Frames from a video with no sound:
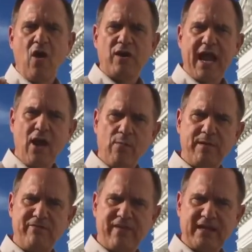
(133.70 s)
on
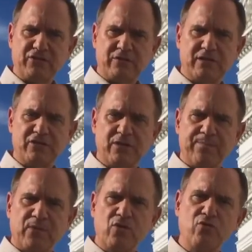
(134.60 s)
helping veterans
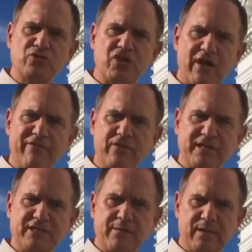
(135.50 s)
who suffer
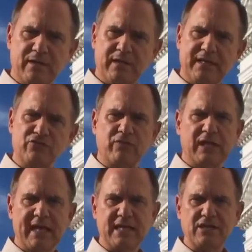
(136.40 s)
disabilities
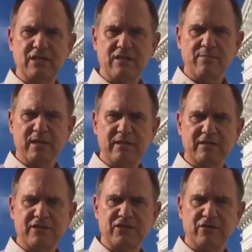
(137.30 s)
related to their
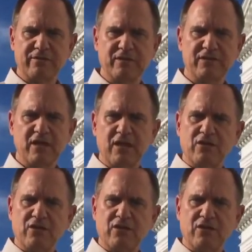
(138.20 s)
military service